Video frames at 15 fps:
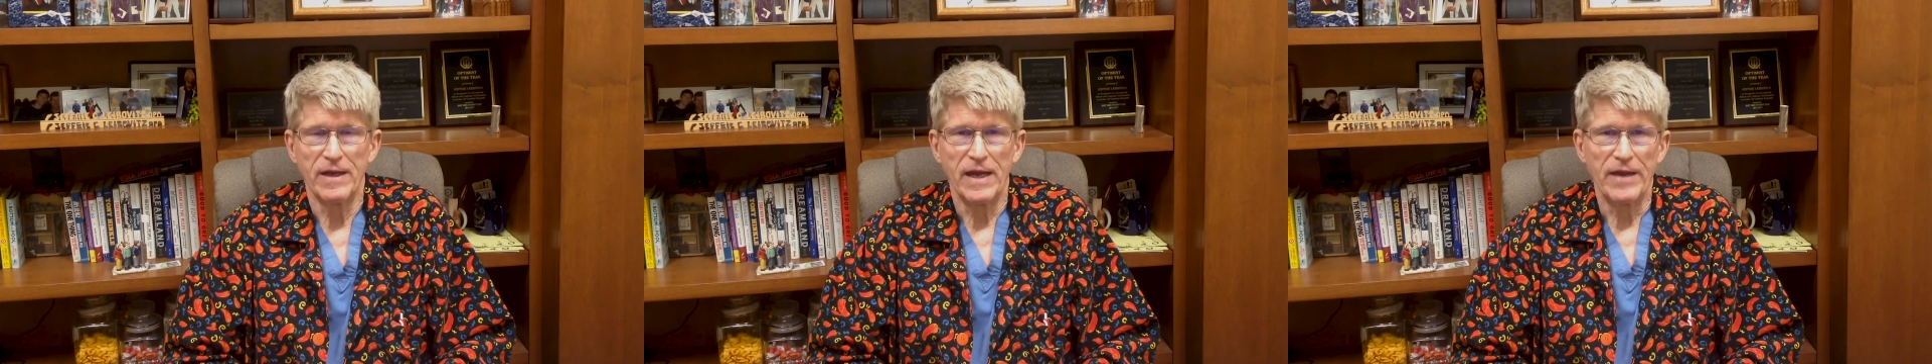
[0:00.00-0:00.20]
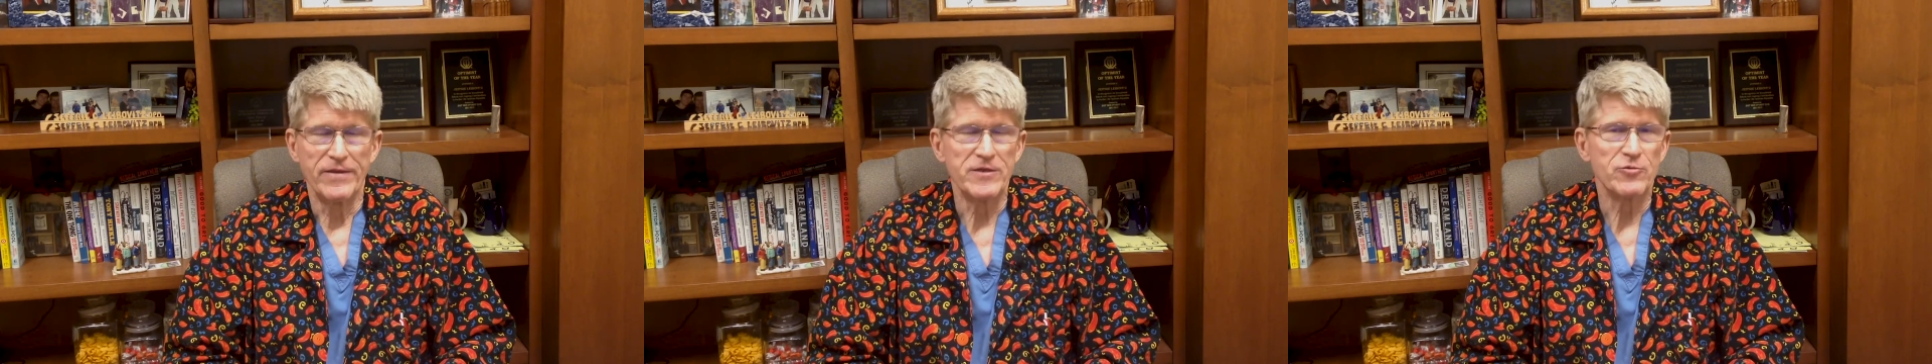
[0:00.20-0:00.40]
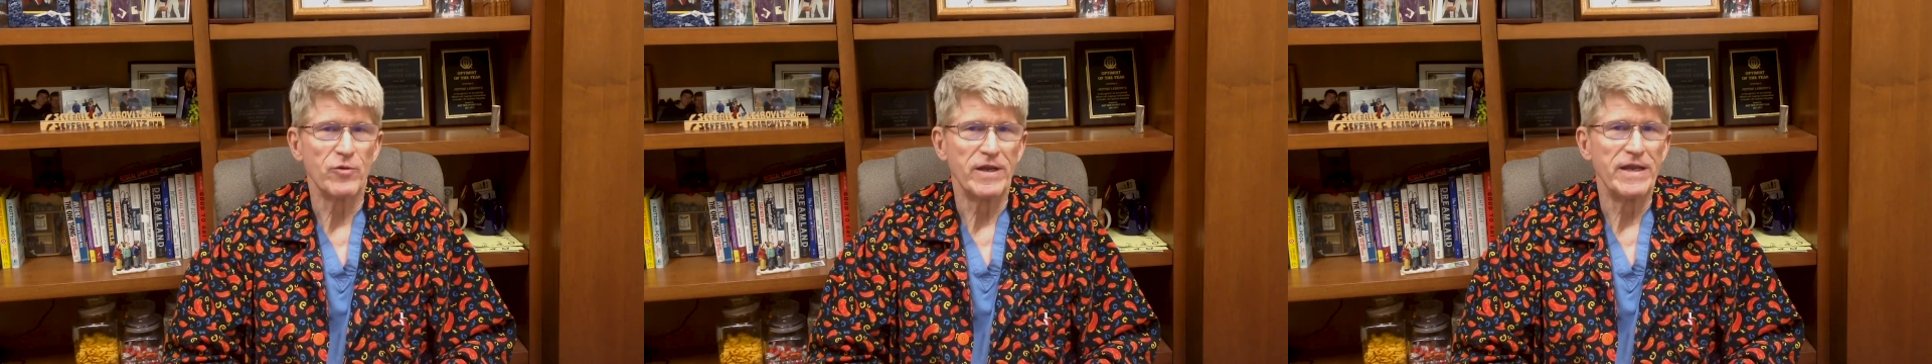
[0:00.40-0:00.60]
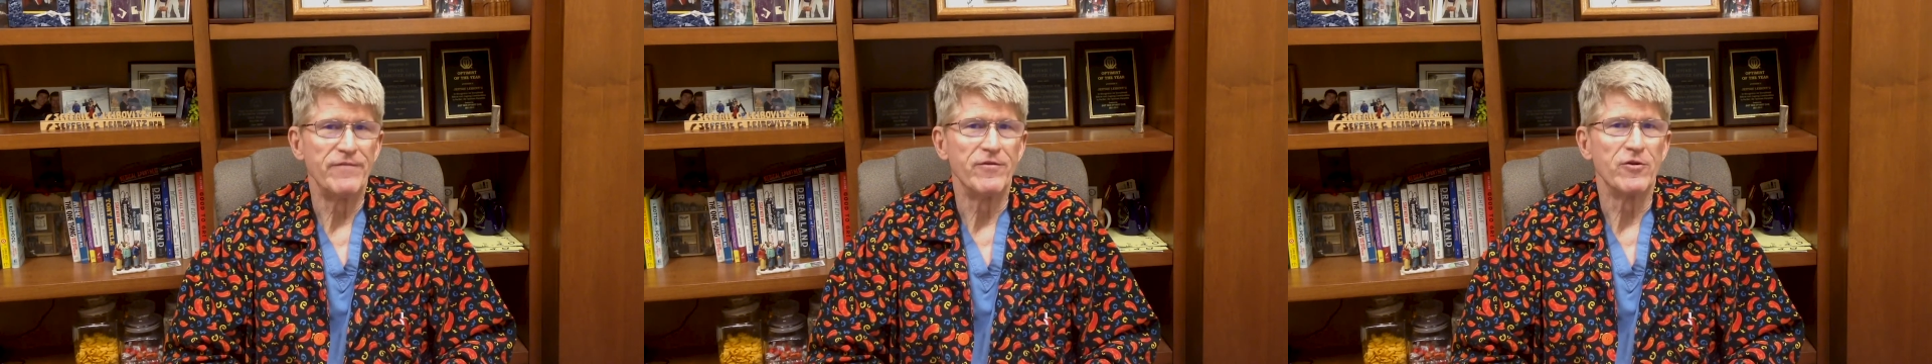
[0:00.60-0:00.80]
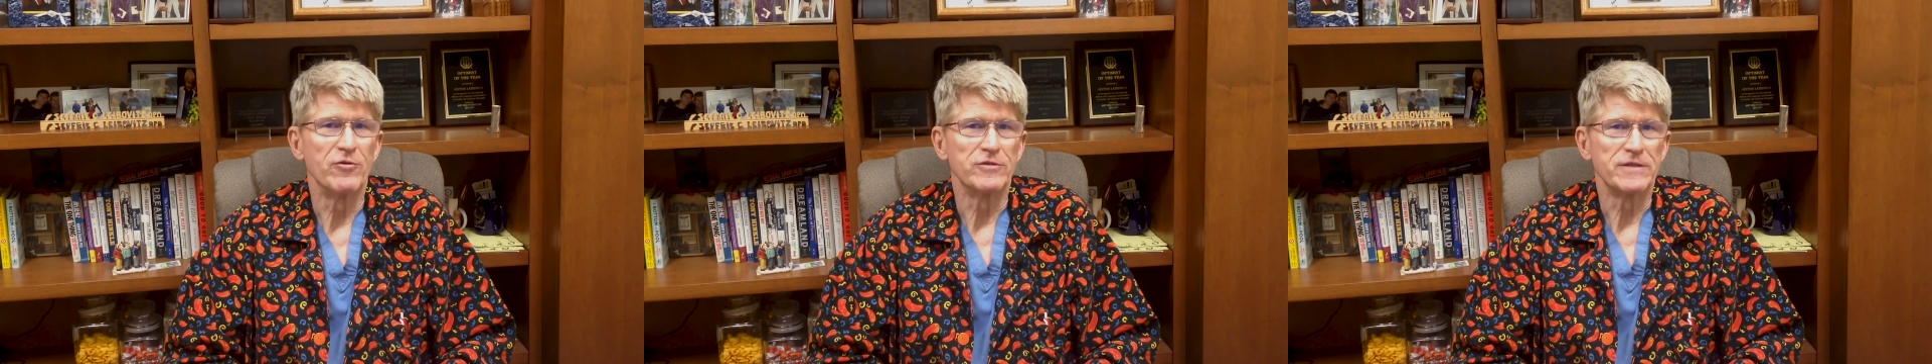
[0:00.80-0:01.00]
And this rate
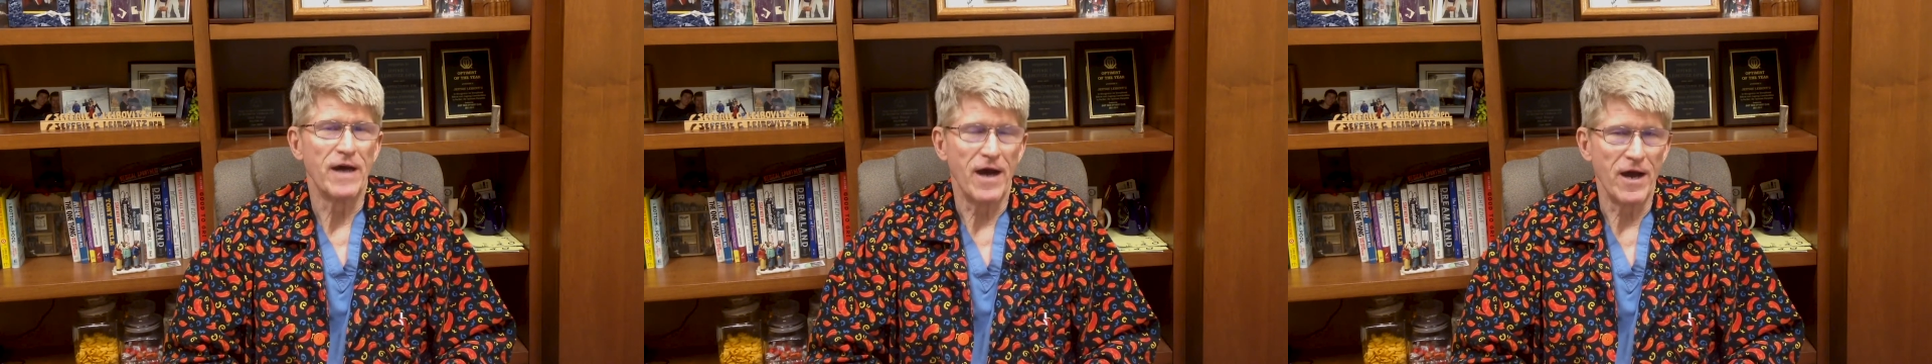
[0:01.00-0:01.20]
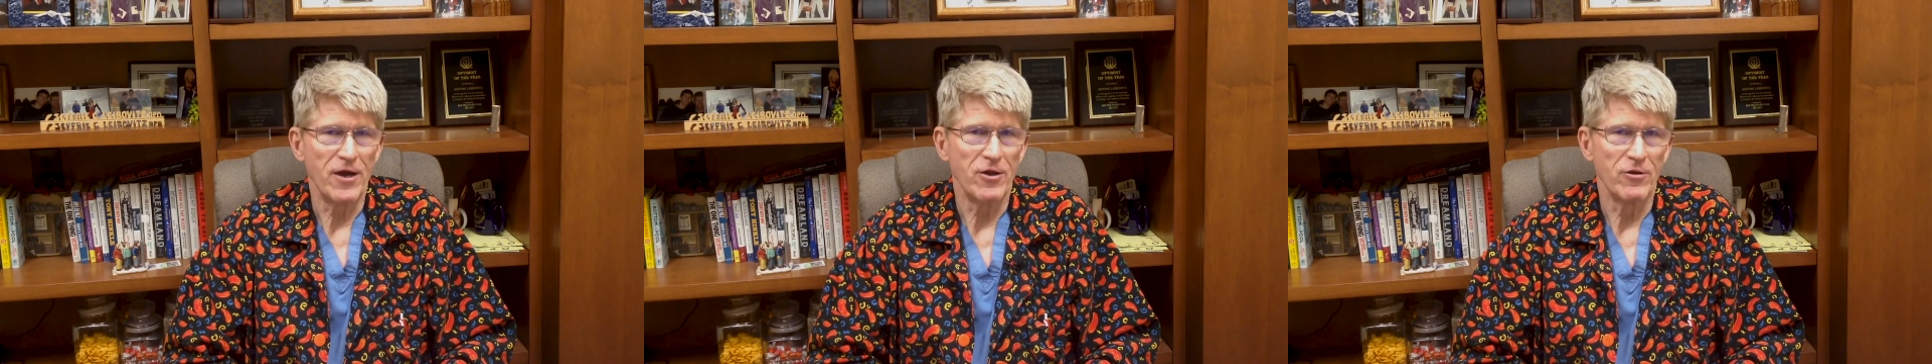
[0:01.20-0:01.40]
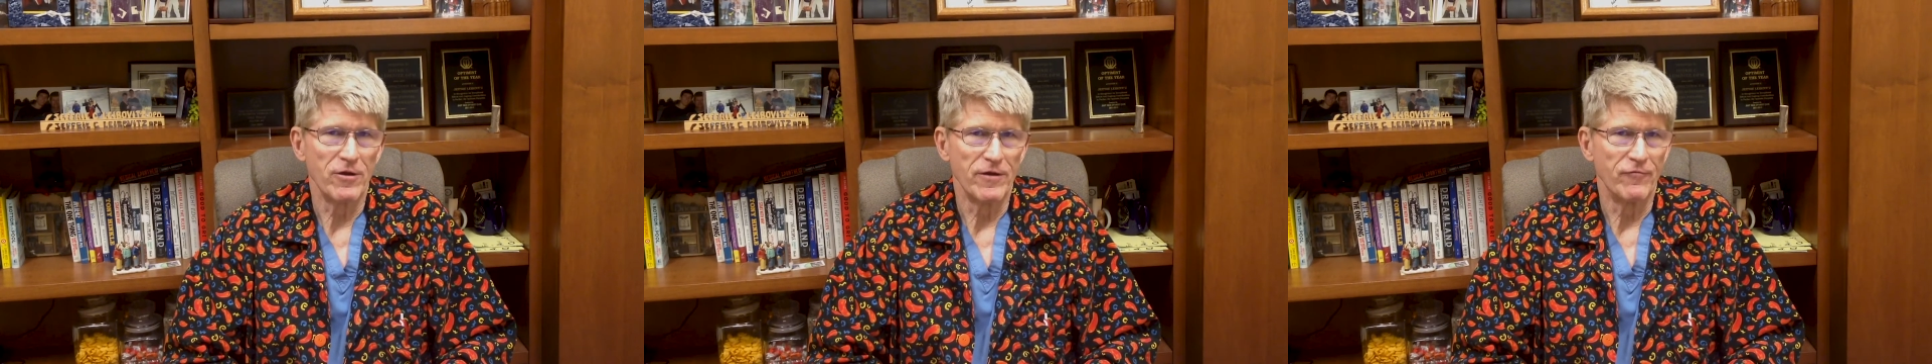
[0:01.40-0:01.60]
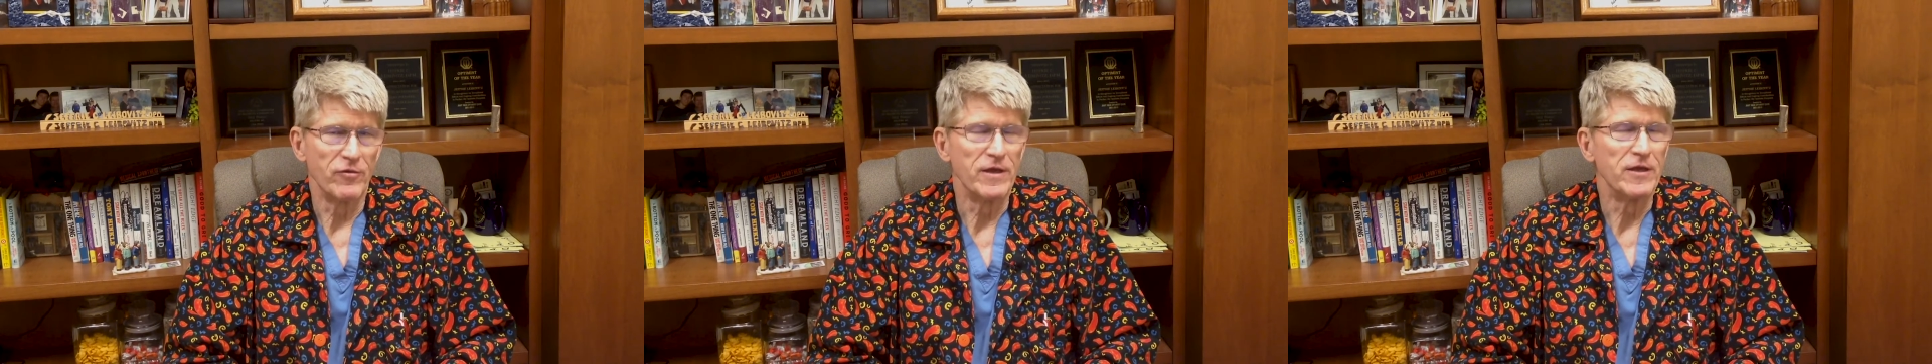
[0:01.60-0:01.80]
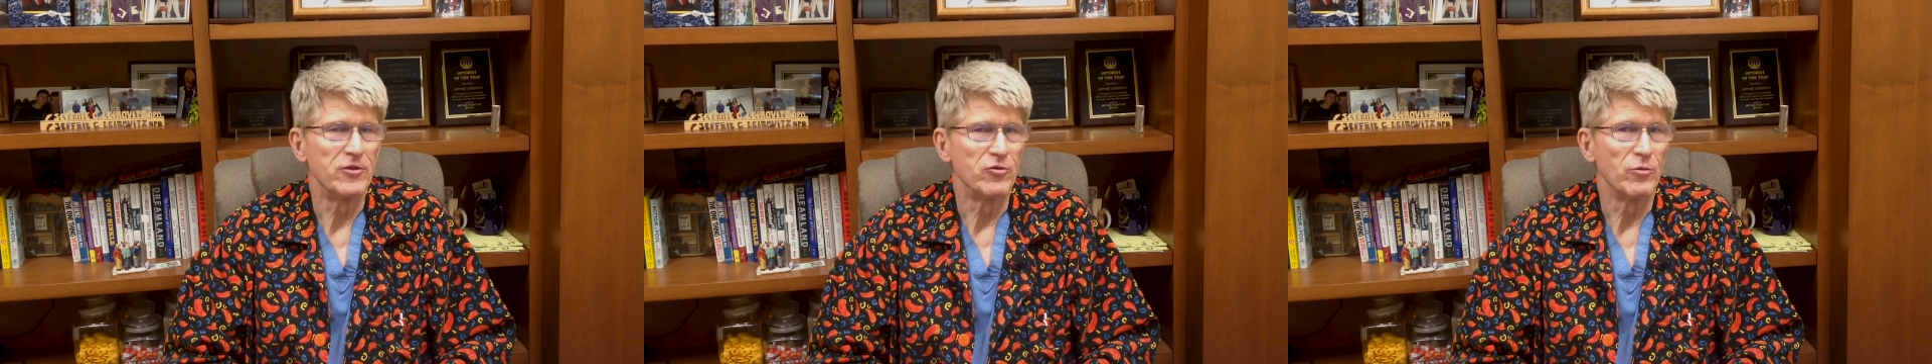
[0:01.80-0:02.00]
even goes higher if we get